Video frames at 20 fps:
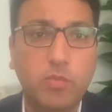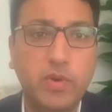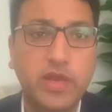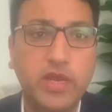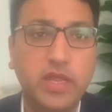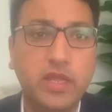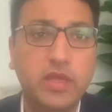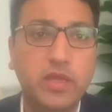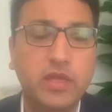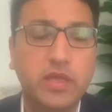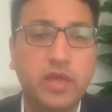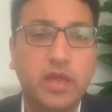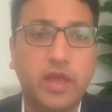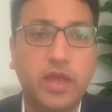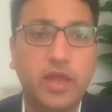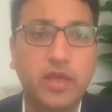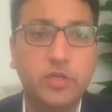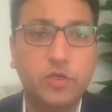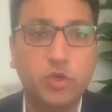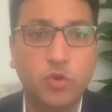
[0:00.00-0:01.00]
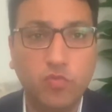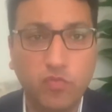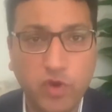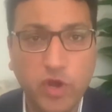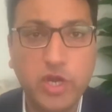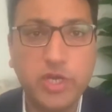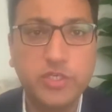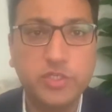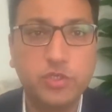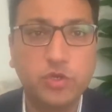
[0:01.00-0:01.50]
money
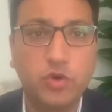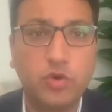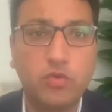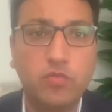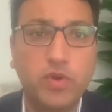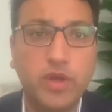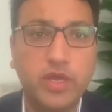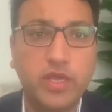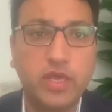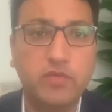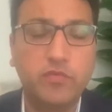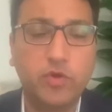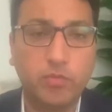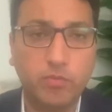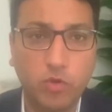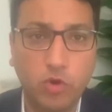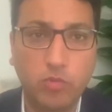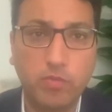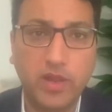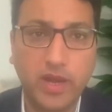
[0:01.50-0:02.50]
towards your working from home